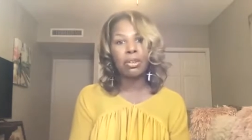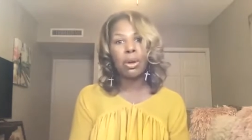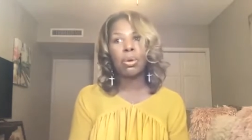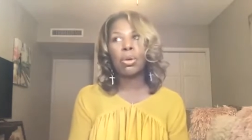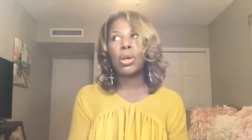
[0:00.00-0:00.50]

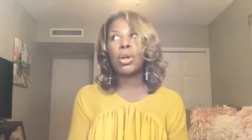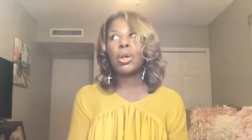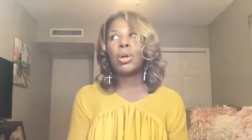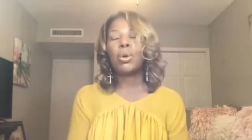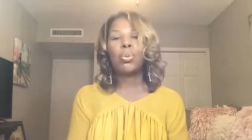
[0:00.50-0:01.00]
So
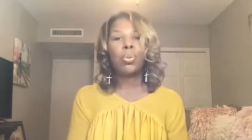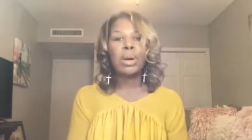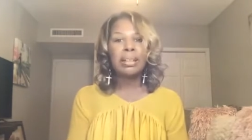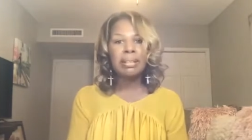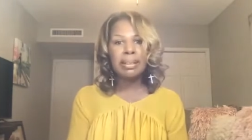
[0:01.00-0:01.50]

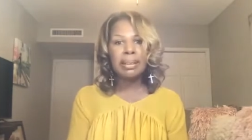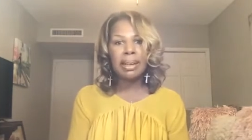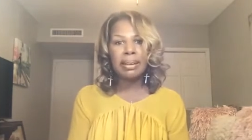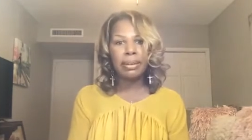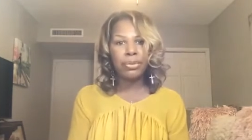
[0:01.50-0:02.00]
what's
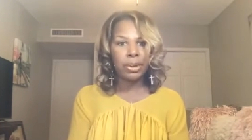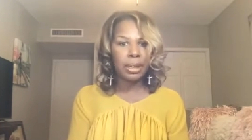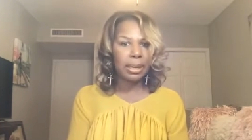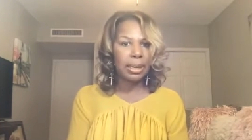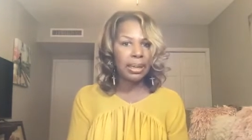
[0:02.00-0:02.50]
done
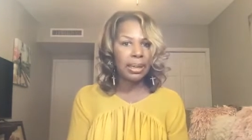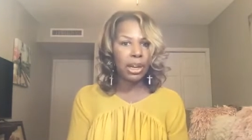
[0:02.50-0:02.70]
differently?